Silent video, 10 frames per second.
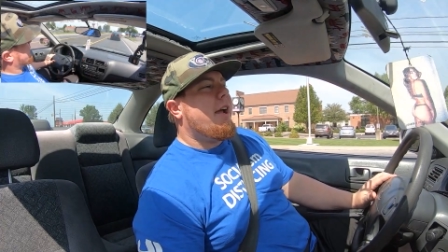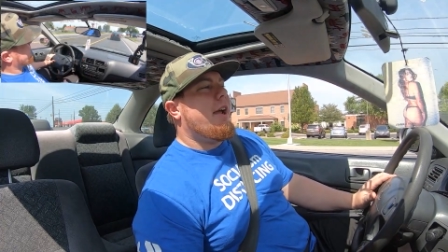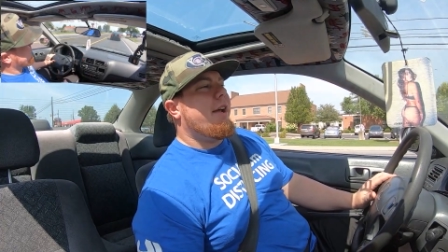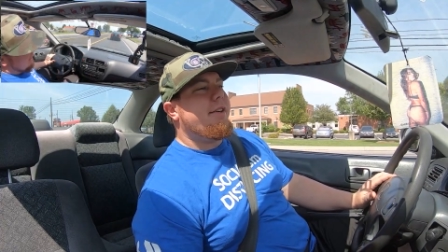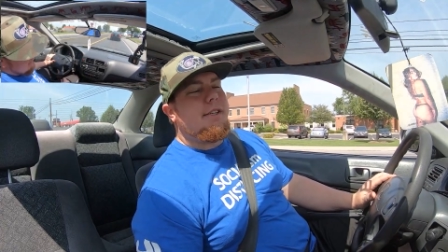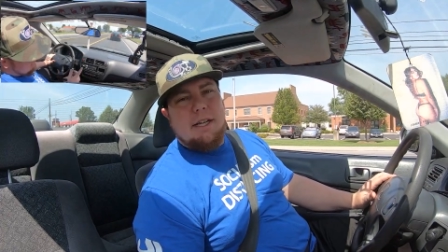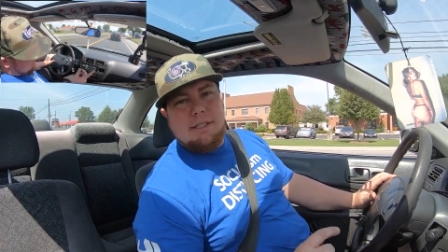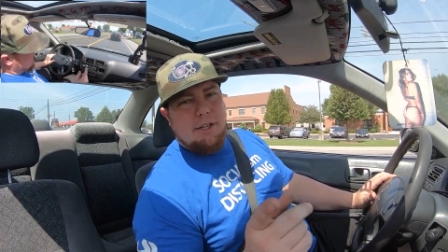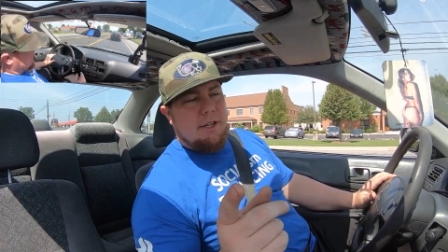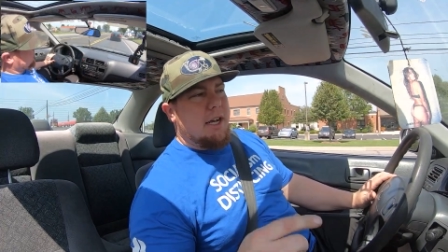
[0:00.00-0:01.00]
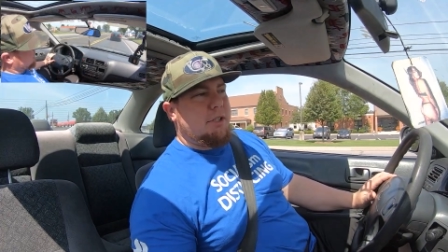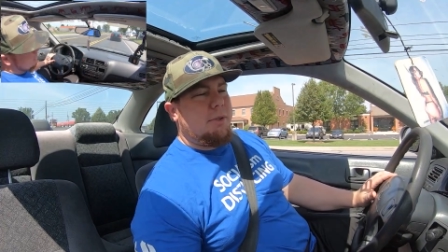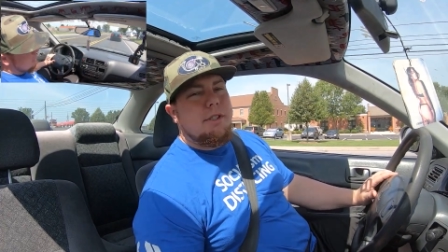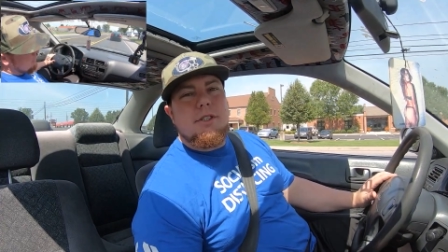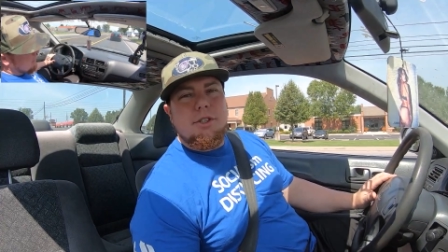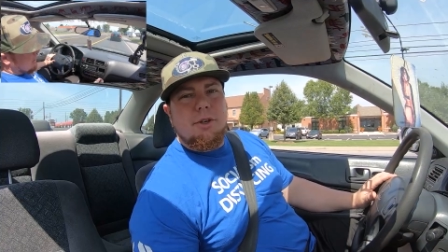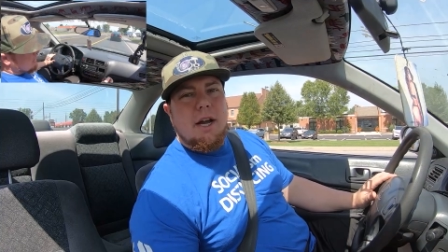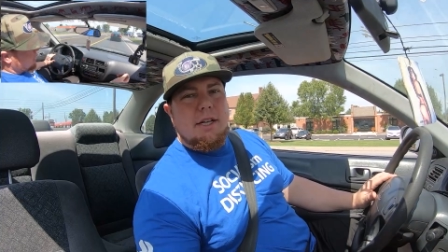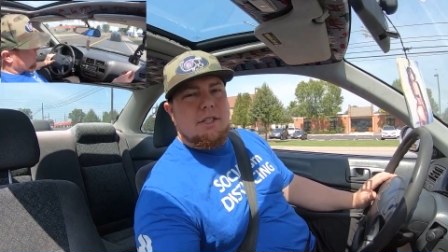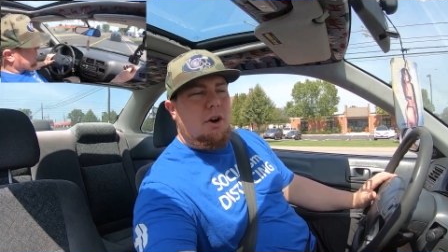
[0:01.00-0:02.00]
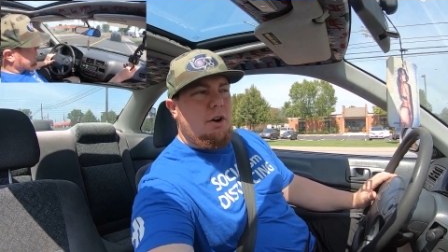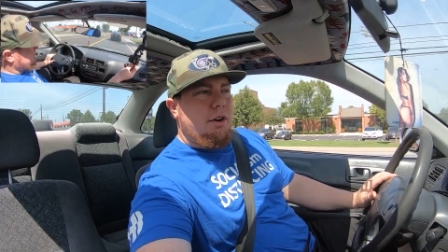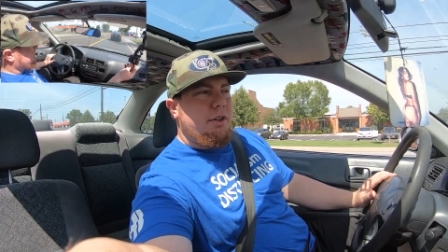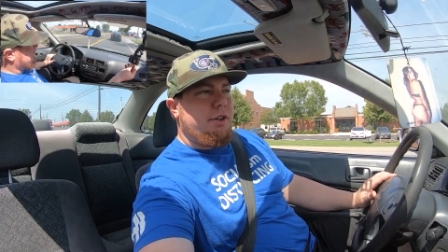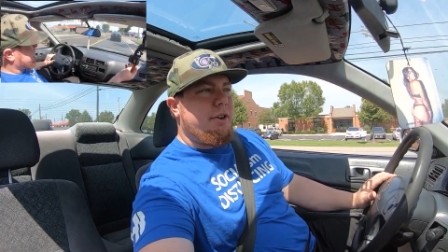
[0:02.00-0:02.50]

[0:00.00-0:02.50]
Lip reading: and until the next one, you guys are the